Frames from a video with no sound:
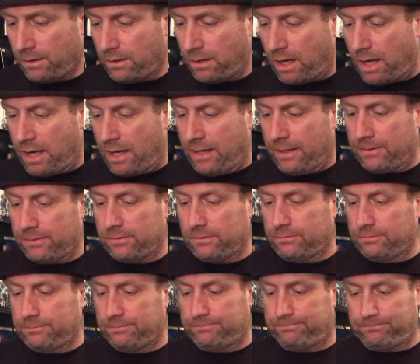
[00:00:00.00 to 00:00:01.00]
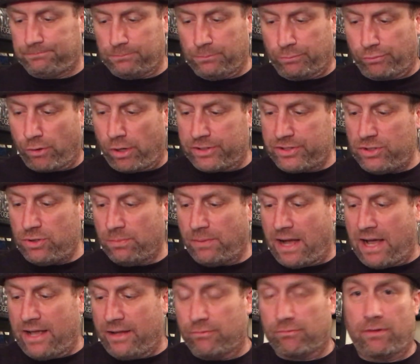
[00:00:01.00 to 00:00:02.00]
Brought to you
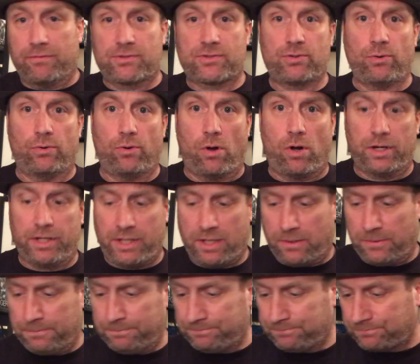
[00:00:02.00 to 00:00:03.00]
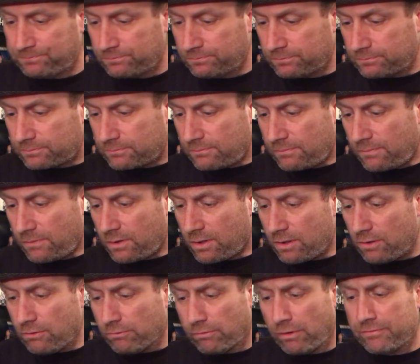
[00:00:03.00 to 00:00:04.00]
by Riverstone Audio.
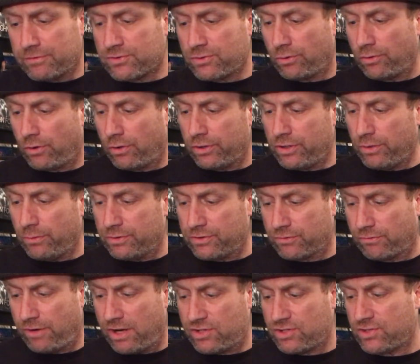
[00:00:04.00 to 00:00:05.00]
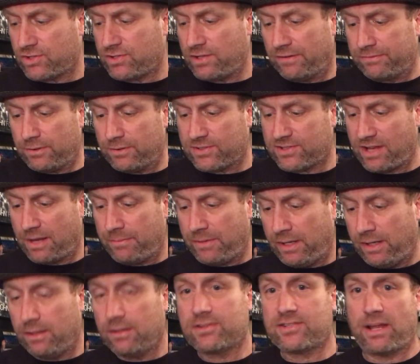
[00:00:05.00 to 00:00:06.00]
Riverstone Audio was gracious enough to send
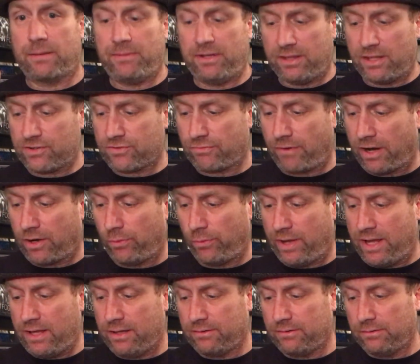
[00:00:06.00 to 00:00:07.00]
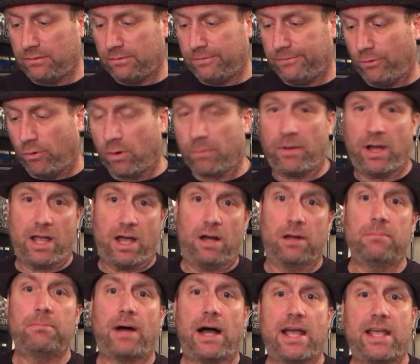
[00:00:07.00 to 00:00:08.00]
me this record weight for my
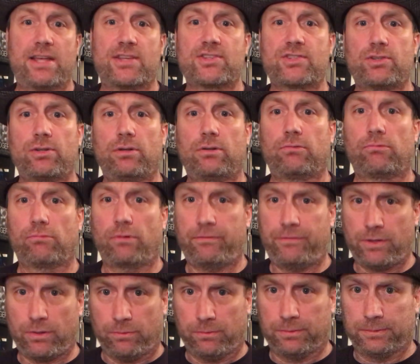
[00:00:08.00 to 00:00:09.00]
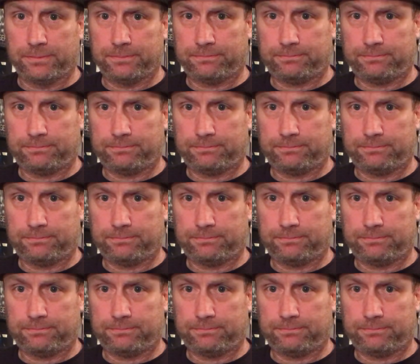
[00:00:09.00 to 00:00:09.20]
unbiased review.